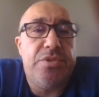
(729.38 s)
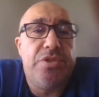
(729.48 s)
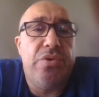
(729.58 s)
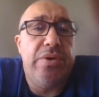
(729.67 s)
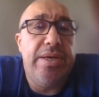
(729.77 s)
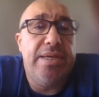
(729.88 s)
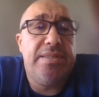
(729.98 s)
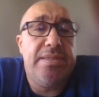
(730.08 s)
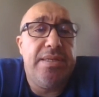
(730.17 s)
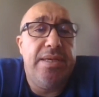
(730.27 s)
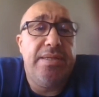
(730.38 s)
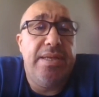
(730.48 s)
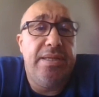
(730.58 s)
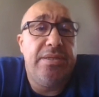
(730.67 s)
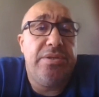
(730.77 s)
So as an
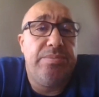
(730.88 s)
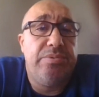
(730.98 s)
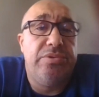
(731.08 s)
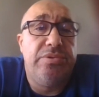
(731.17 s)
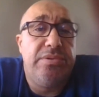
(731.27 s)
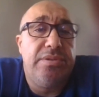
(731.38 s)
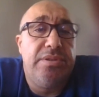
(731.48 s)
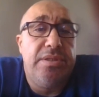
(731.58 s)
entrepreneur